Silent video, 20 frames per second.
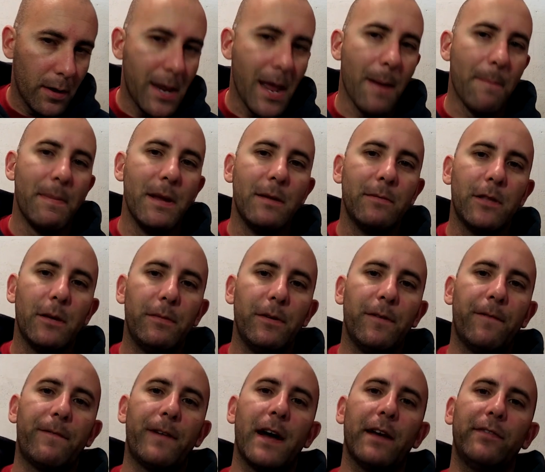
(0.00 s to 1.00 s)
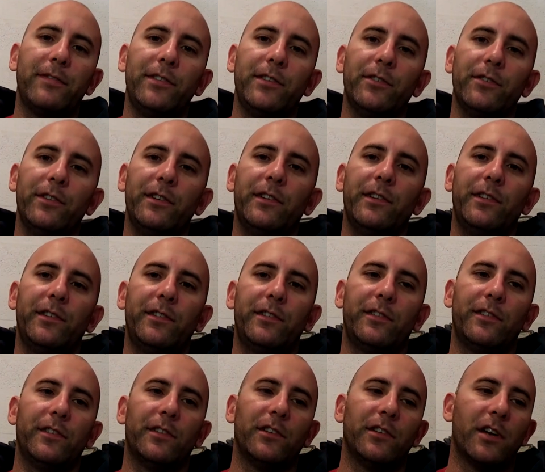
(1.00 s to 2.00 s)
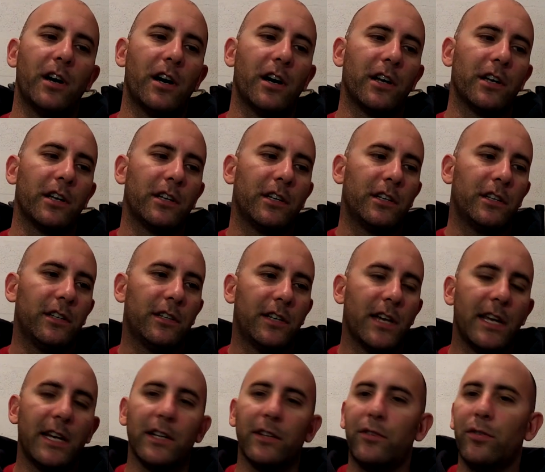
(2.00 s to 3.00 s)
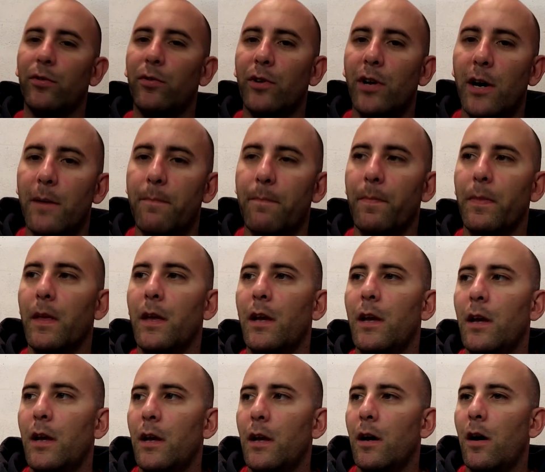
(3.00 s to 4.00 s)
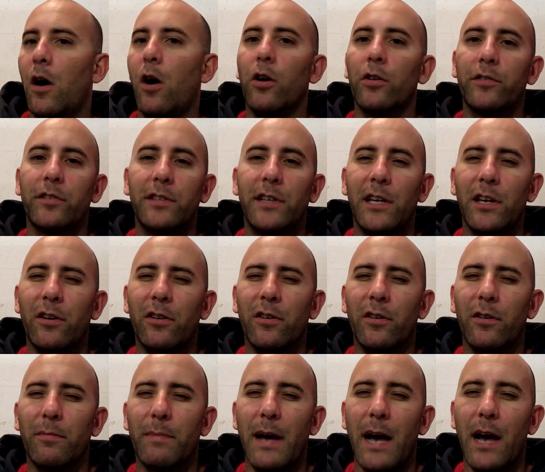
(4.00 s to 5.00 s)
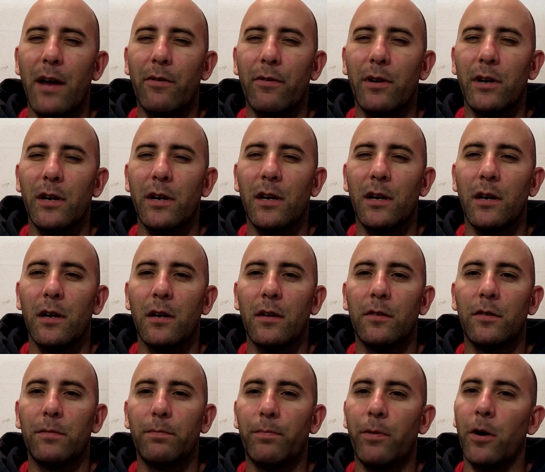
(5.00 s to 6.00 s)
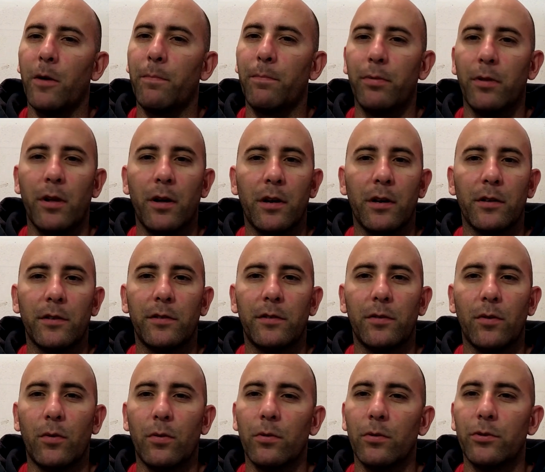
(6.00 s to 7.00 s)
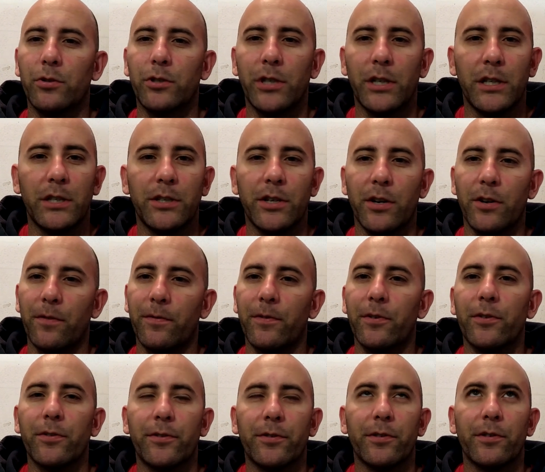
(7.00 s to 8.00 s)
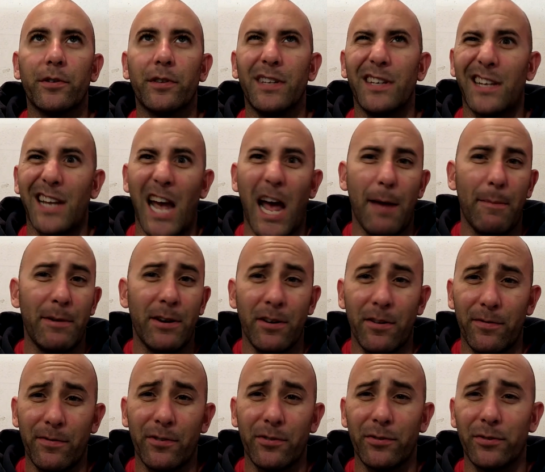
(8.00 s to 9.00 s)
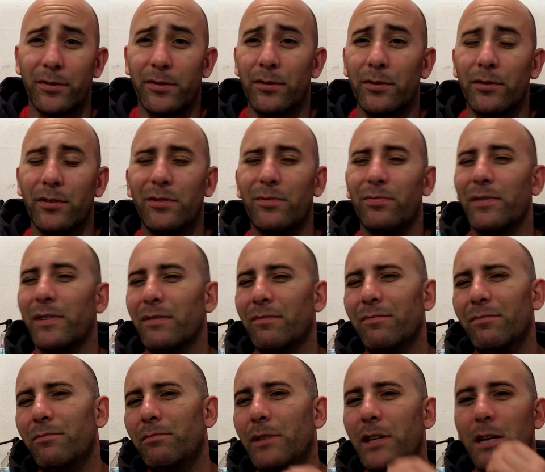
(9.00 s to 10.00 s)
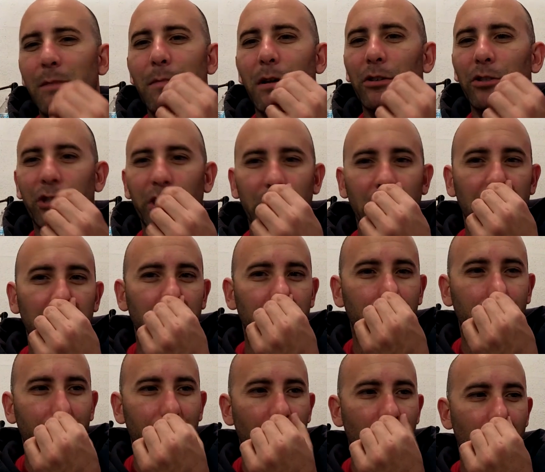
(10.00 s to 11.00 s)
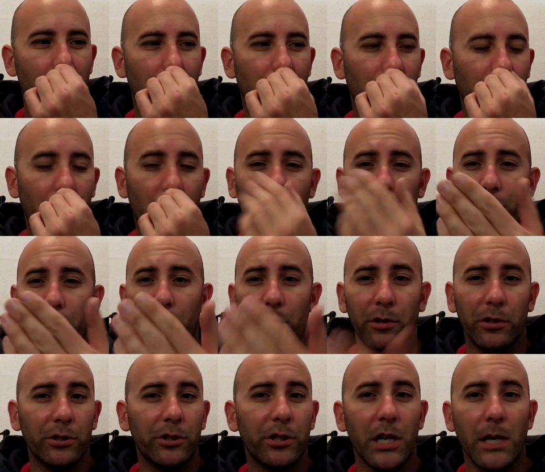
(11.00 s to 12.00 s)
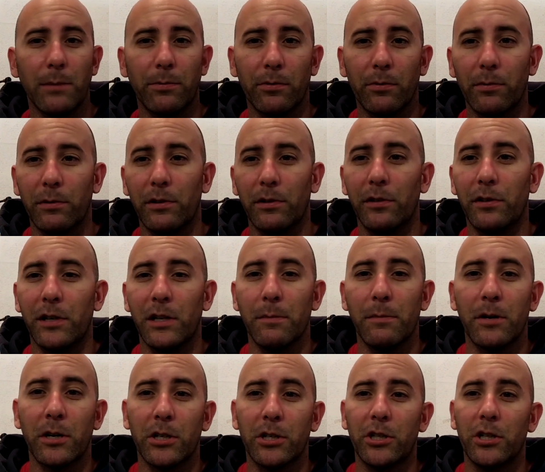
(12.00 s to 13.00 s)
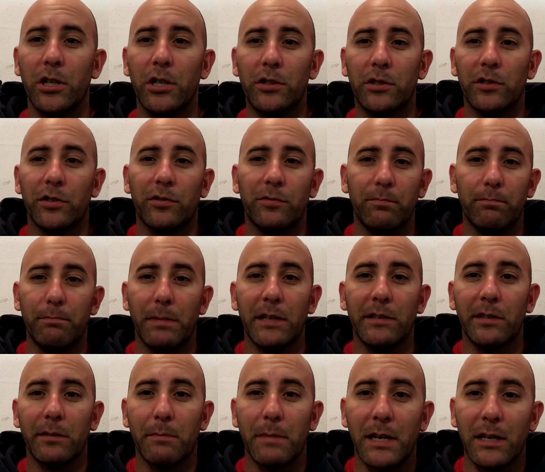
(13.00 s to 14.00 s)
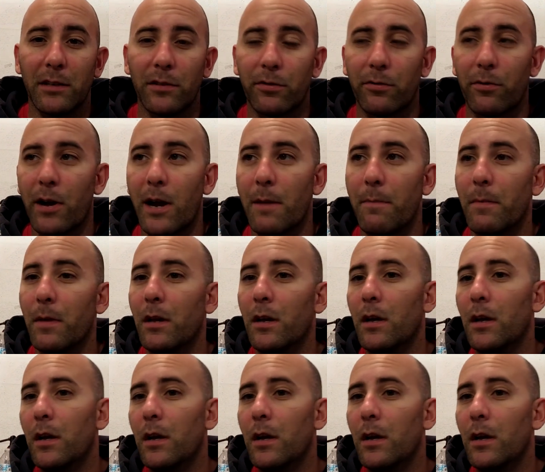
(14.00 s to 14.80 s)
BMW 5 Series, getting a tune-up, alternator, battery, spark plugs, oil change, air filter, I think cabin air filter too, just for Mickey Mouse shit. The car's in really good shape, so it really doesn't need much, just basic maintenance crap.